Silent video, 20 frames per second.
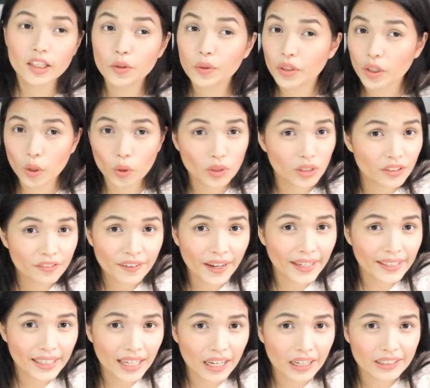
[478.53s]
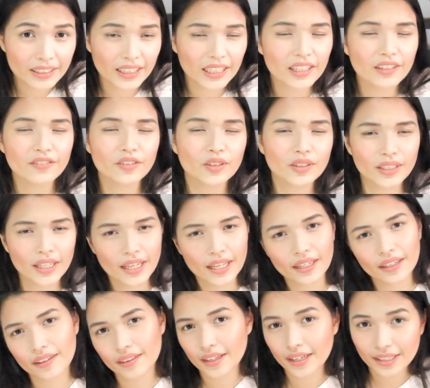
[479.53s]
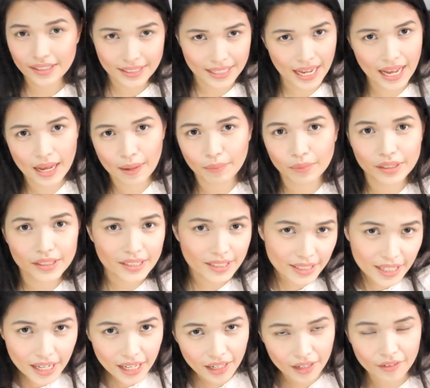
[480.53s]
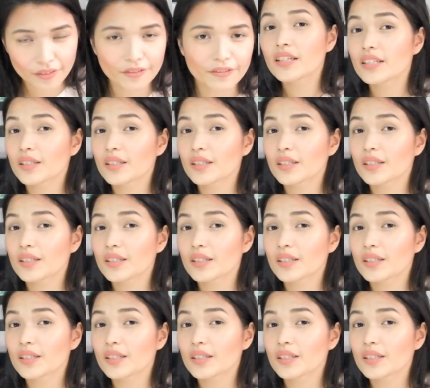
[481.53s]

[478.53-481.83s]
You'll only find out if you take the exam yourself.